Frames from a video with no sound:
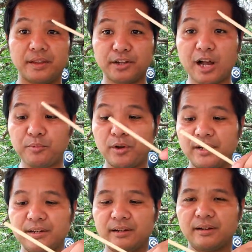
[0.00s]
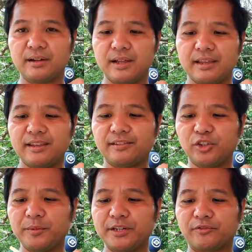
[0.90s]
the top one is
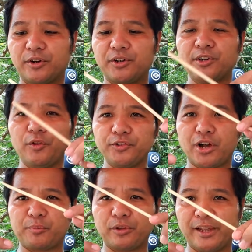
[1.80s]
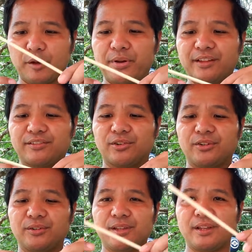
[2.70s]
a little bit different. You're gonna hold the top one like a
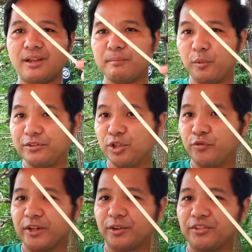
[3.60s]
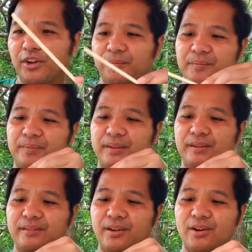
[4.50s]
pencil, but with two fingers though.
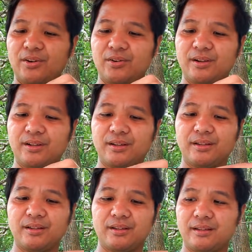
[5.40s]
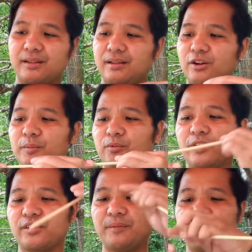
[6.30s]
So,
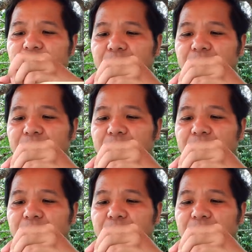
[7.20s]
wrong side.